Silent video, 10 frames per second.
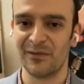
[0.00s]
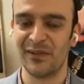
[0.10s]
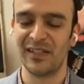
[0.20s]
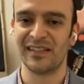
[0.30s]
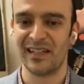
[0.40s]

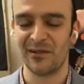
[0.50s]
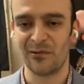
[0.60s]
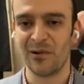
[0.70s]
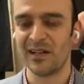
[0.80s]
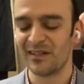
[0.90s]
fittings out
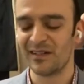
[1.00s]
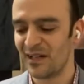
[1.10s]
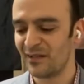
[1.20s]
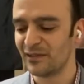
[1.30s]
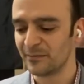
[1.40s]
quite as
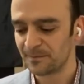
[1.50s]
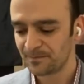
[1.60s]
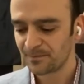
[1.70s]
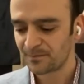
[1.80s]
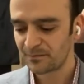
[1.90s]
often.
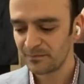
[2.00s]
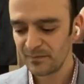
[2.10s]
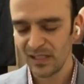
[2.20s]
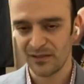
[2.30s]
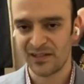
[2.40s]

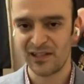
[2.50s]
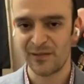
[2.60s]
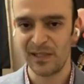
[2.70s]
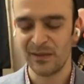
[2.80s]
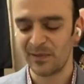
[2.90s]
It's going to
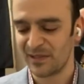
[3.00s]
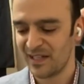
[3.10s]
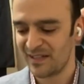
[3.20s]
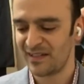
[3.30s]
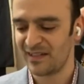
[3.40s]
speed up your
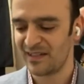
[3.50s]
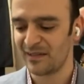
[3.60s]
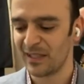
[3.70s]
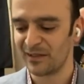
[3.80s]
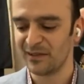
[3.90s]
testing and
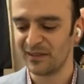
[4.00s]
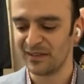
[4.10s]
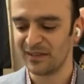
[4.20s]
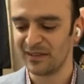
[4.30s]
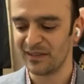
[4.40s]
make it a little
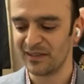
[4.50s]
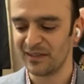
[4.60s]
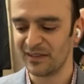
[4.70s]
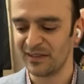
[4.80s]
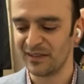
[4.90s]
easier
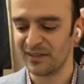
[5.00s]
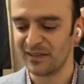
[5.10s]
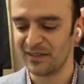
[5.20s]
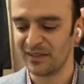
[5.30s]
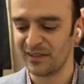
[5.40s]

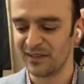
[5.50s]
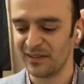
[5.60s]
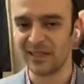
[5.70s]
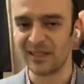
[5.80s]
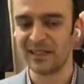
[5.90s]
for
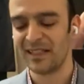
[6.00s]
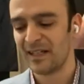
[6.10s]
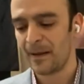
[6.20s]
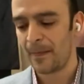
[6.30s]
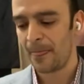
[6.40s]

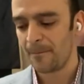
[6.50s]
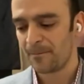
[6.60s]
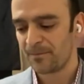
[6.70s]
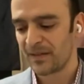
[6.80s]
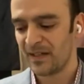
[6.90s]

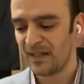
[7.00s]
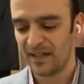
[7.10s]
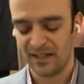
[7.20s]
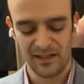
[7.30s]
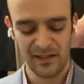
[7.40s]
you.
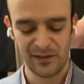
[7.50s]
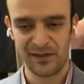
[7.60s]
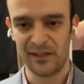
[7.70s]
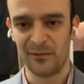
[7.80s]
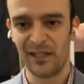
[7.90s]
Another thing
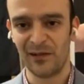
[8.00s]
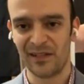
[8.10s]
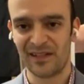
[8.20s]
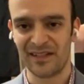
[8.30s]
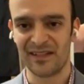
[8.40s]
we noticed
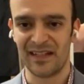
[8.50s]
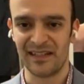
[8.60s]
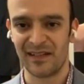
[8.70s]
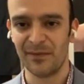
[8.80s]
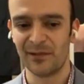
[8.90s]
is that some
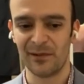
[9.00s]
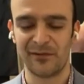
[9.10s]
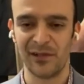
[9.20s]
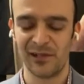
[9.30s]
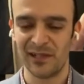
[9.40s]
of the
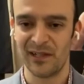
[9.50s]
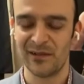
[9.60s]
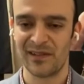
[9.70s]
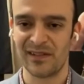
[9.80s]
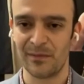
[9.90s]
refrigerant hoses
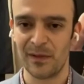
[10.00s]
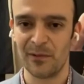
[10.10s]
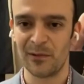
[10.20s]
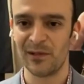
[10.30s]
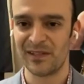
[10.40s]
that people were
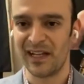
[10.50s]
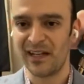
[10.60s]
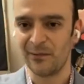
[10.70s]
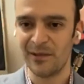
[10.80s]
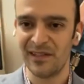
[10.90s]
using had a
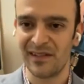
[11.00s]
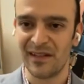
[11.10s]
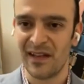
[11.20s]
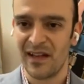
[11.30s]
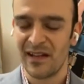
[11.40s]
really
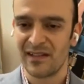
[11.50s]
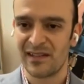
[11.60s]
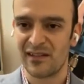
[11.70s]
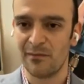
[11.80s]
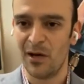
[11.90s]

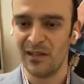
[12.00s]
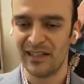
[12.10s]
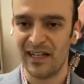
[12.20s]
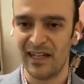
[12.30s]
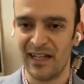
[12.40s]
small
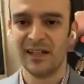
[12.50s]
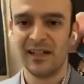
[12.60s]
diameter